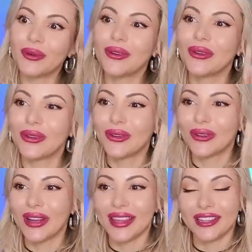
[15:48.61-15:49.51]
Ooh,
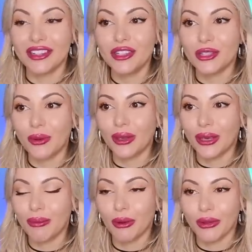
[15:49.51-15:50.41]
okay, they're so
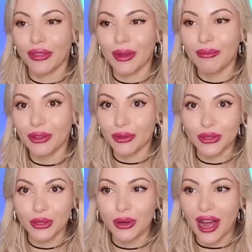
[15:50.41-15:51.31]
cute, both of them. Those
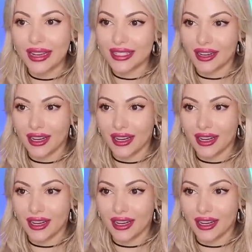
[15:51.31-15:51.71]
two guys and